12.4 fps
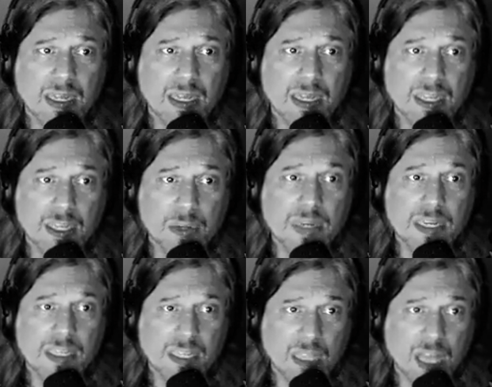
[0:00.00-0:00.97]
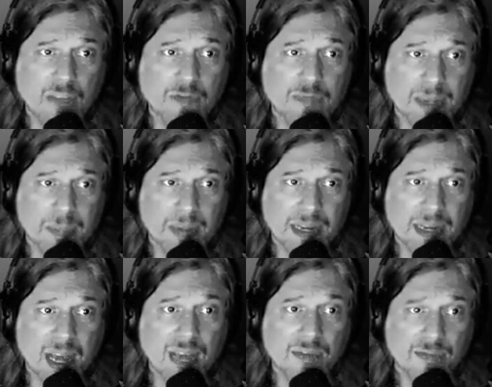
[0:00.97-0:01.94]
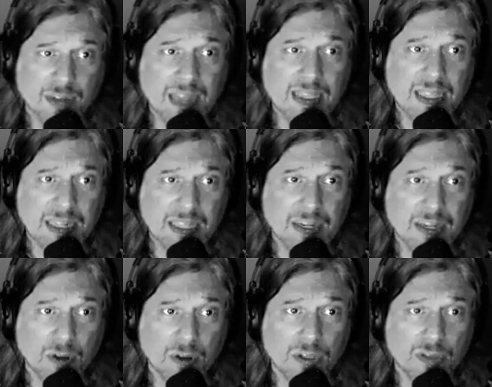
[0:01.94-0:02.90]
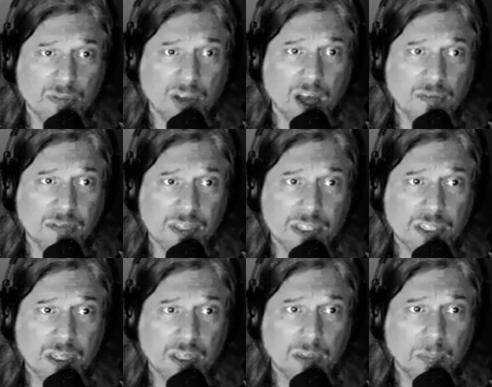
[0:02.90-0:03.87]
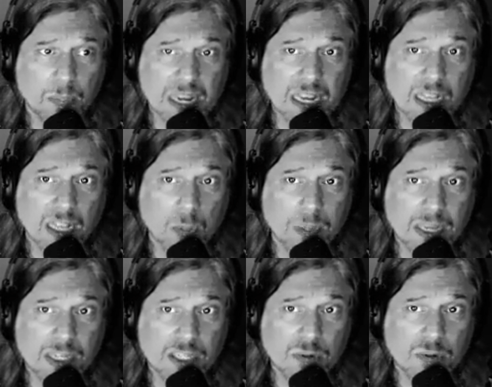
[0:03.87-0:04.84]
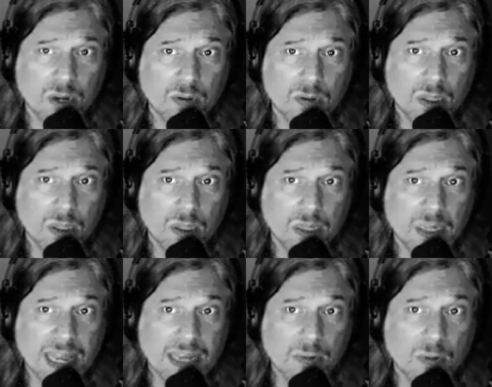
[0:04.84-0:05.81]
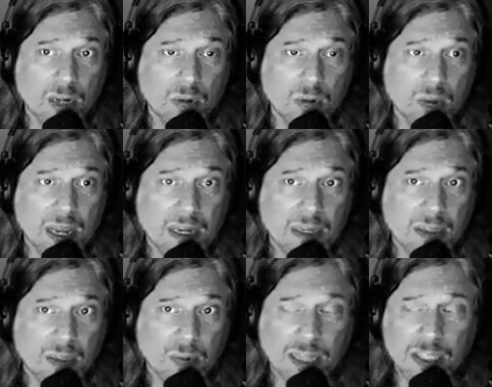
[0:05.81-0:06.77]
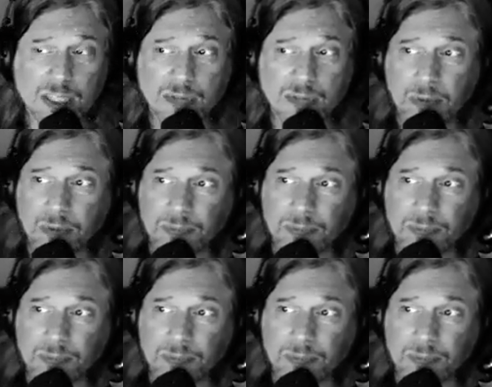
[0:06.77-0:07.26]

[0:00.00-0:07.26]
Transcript: you need to love me by not violating your oath of office. BLO Pistro, Ned Runaway, the rest of you.